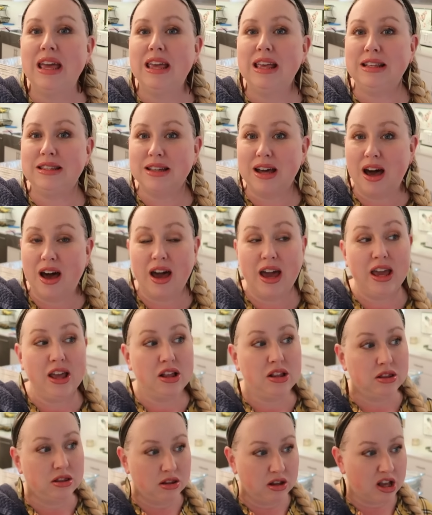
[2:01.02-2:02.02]
is
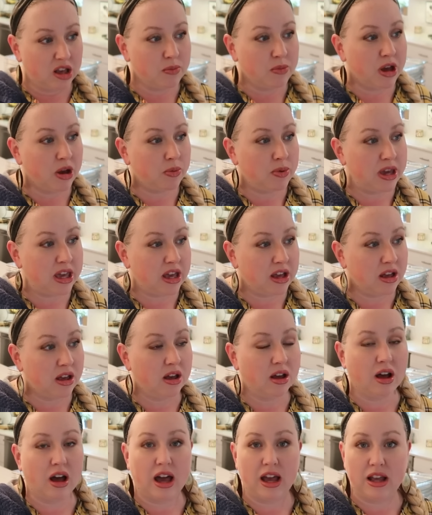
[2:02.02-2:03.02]
I look at my week.
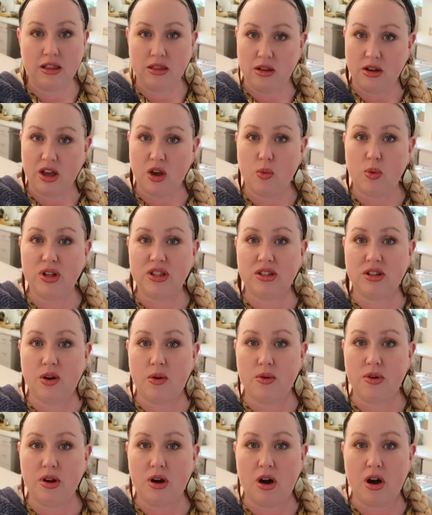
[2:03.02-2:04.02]
I look at what's going